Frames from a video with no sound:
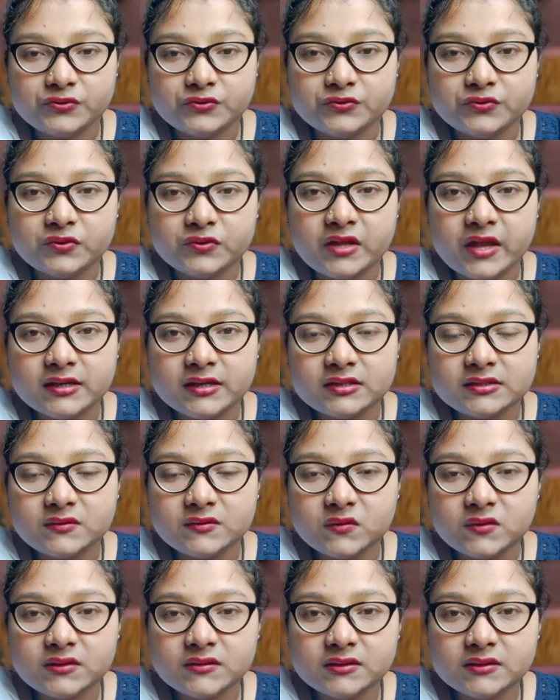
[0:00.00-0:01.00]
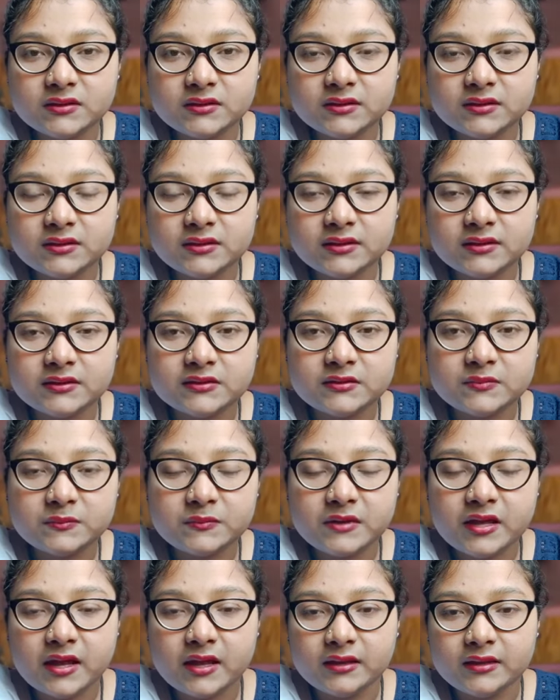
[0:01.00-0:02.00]
So that's the reason these
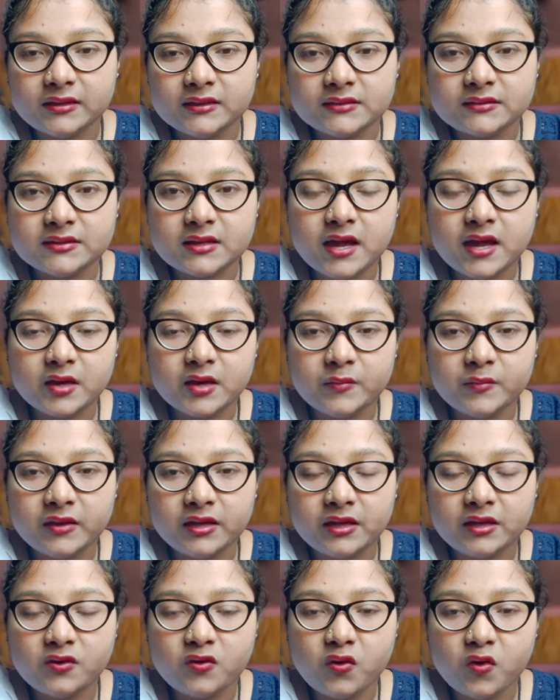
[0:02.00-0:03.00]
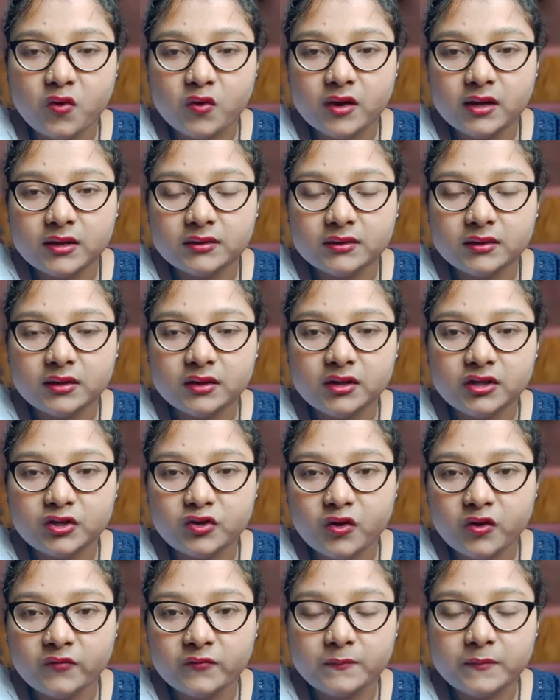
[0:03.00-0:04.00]
planets are being called the
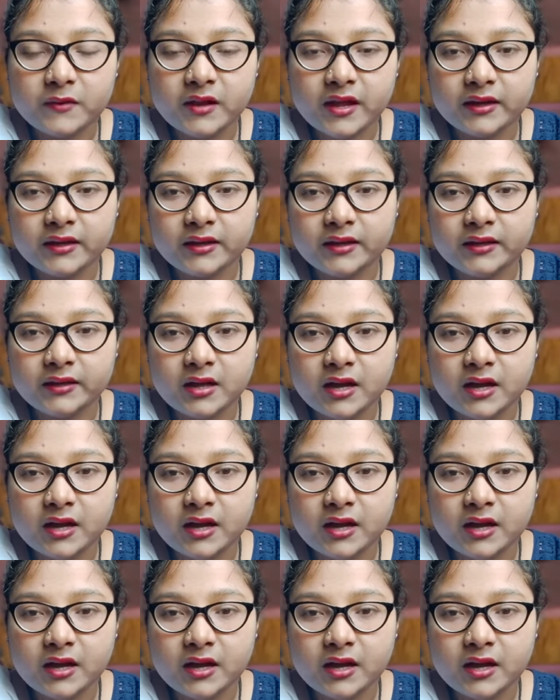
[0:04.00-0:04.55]
dwarf planet